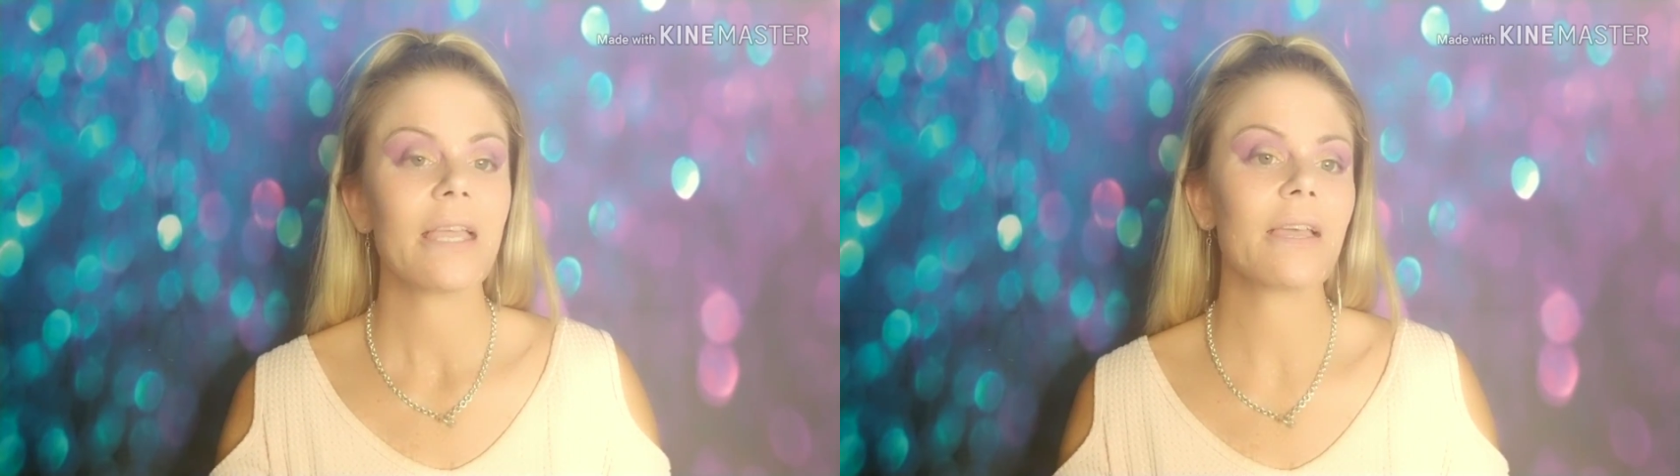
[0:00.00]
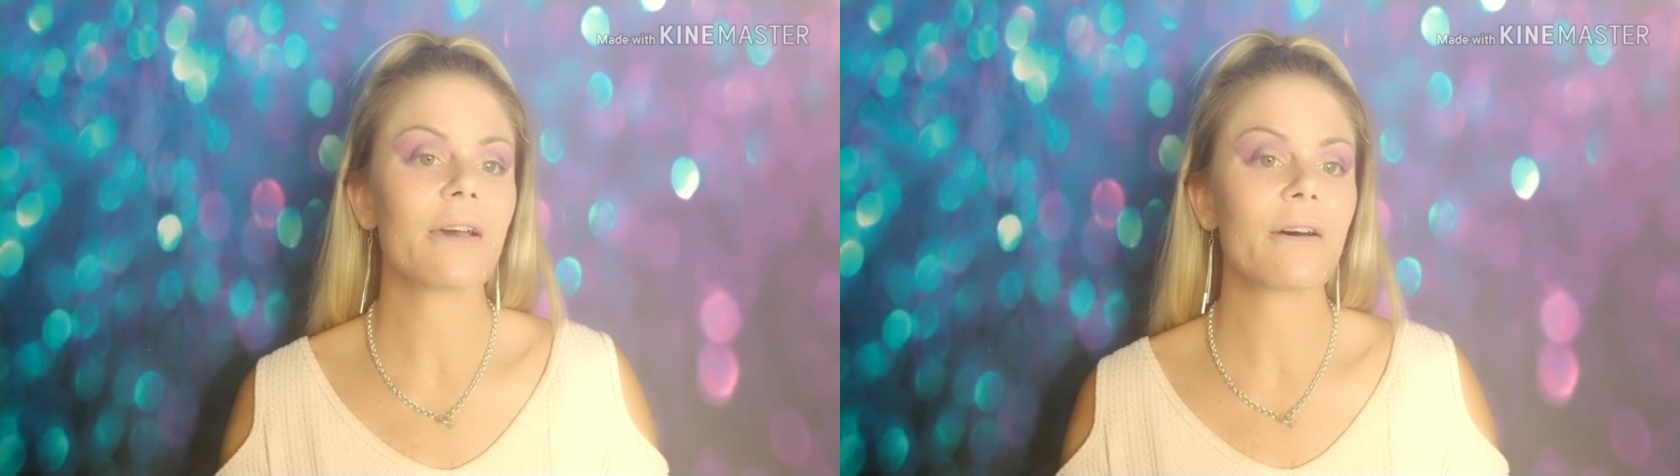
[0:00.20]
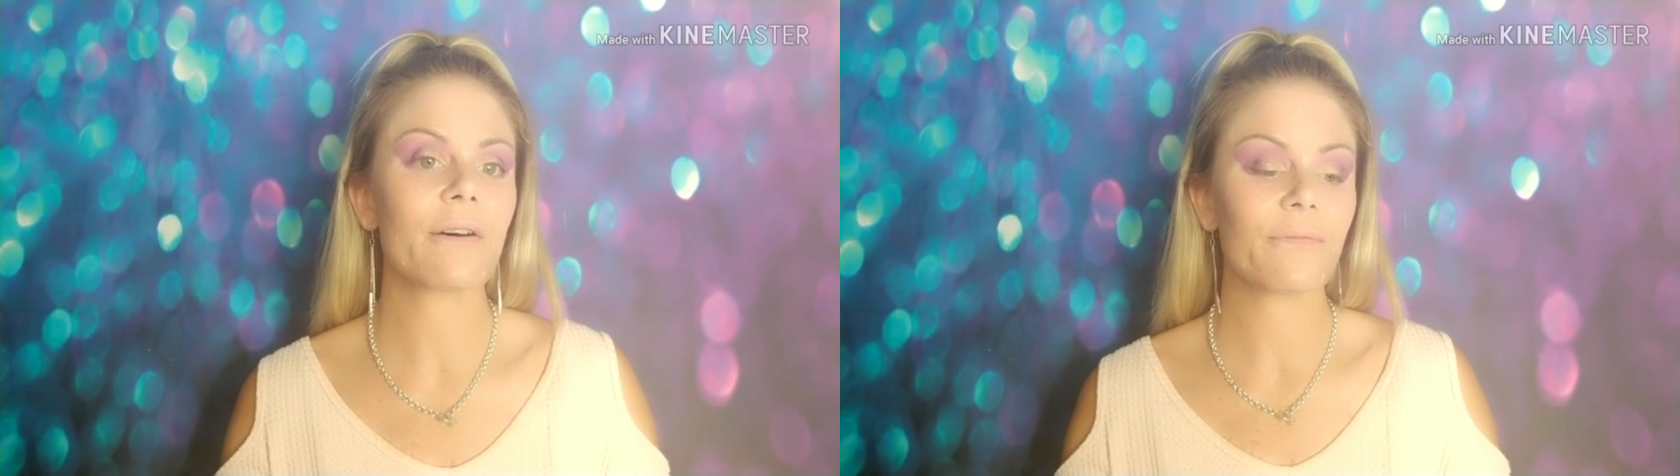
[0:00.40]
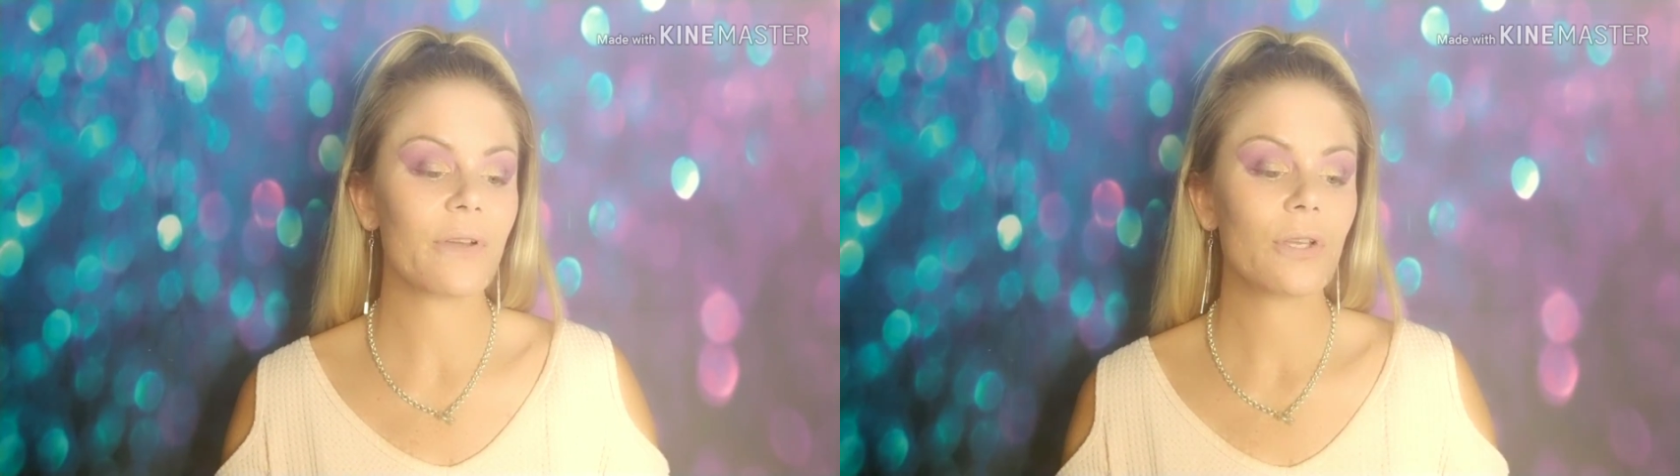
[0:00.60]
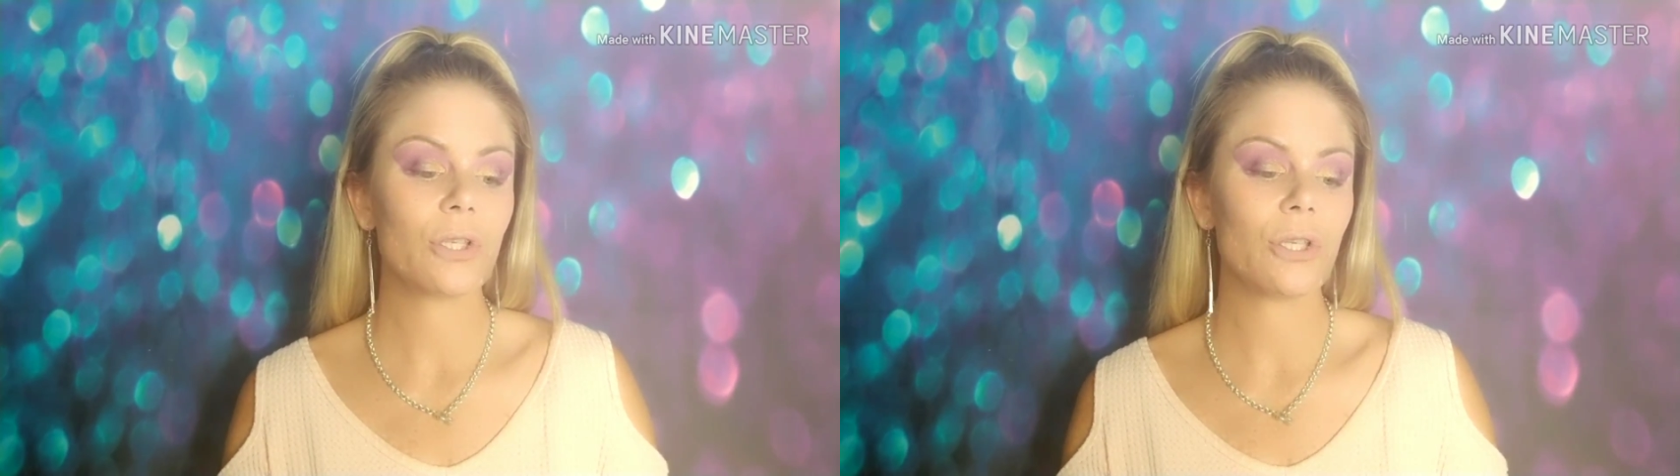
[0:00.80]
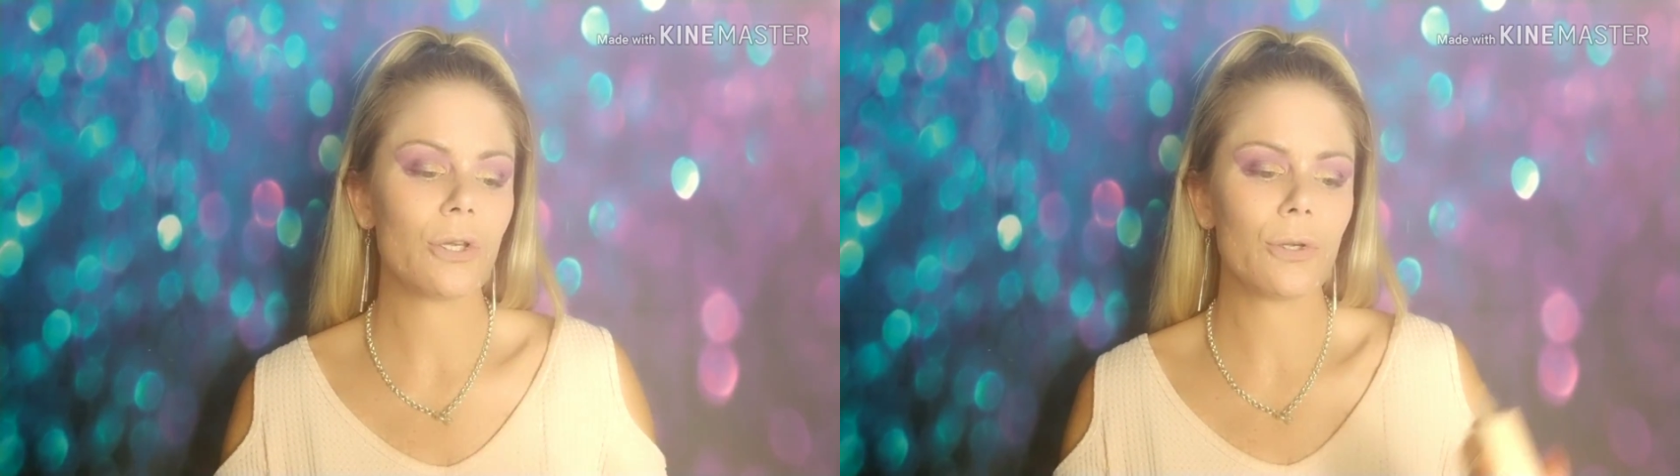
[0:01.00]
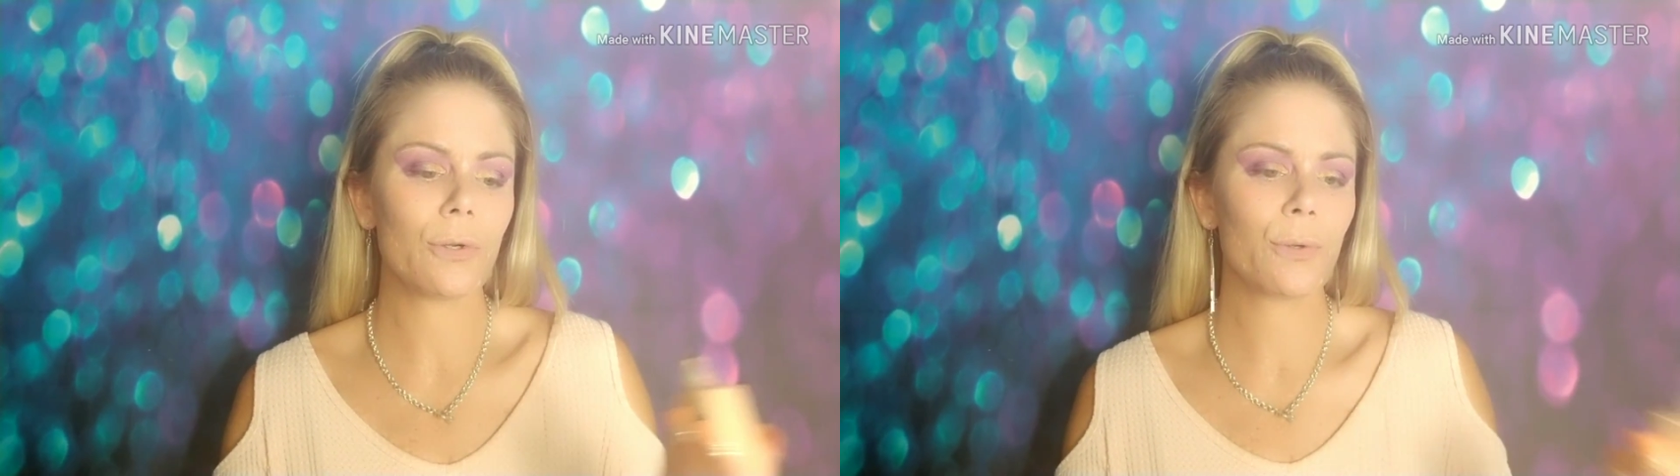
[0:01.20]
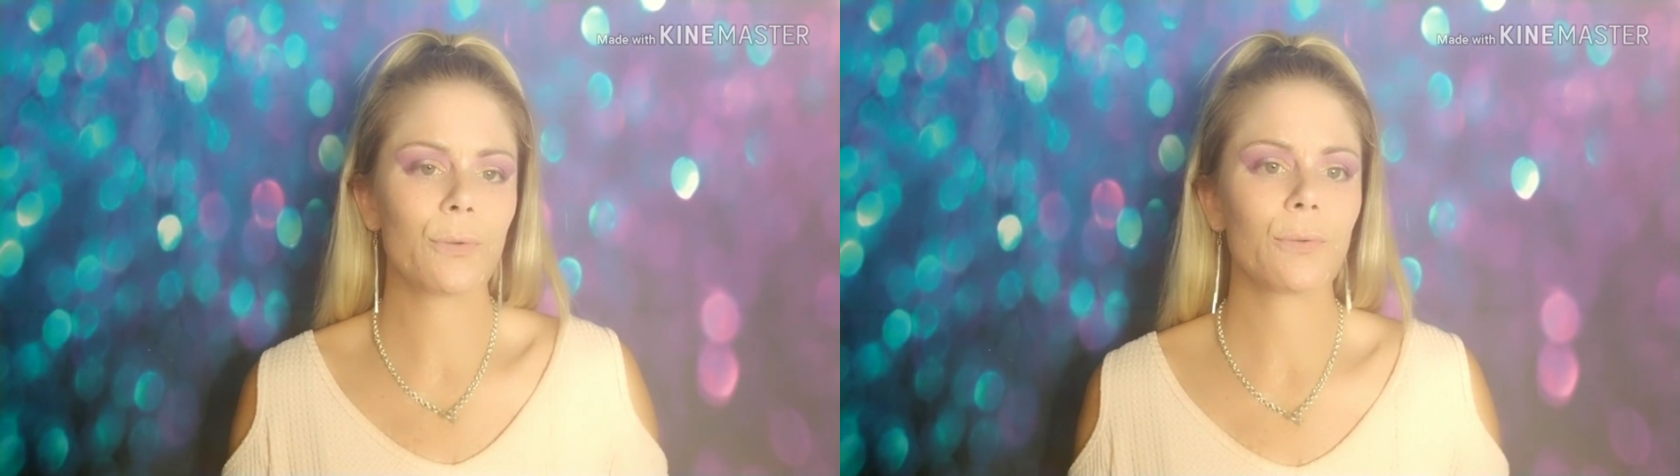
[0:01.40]
if
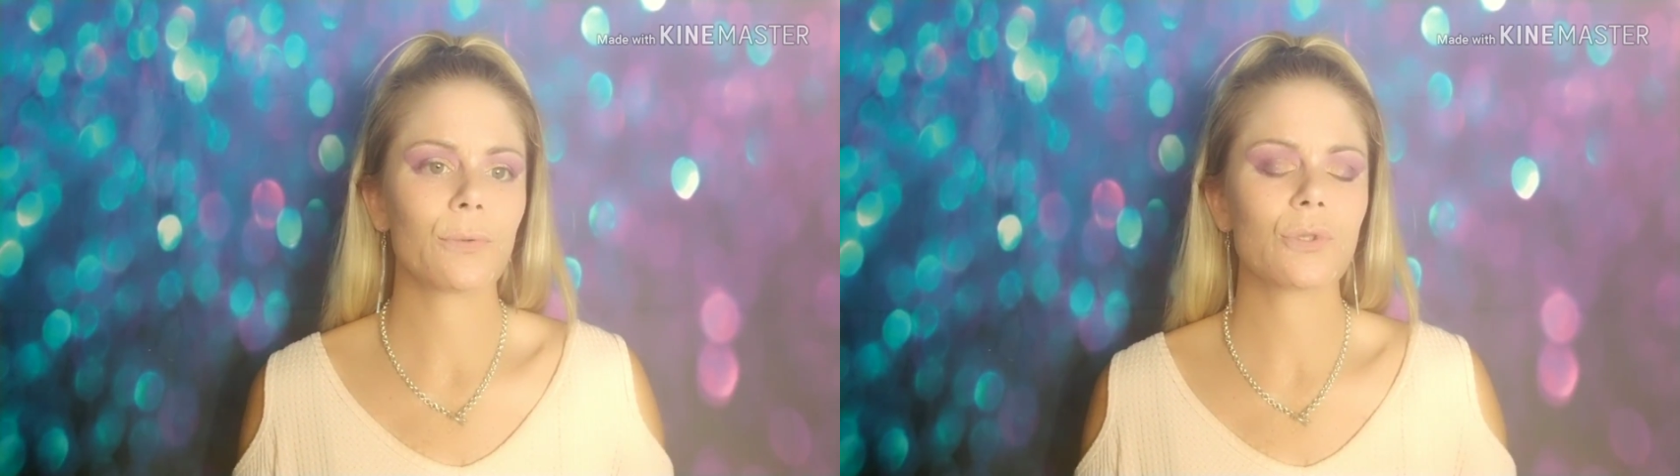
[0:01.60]
you